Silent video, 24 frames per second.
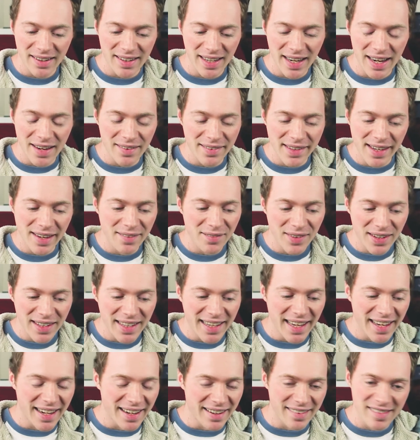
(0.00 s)
even
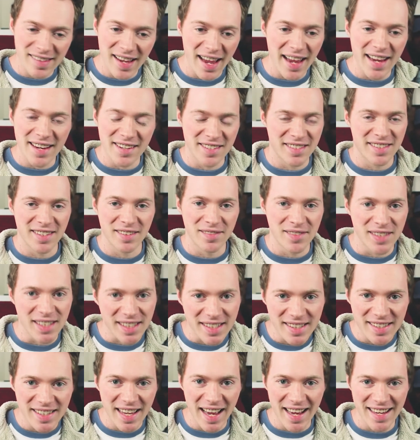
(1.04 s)
get a taste of
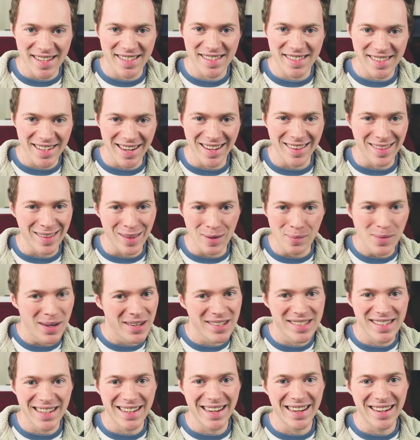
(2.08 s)
success in the
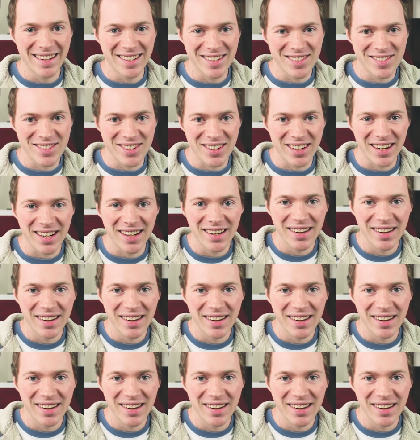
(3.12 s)
music industry.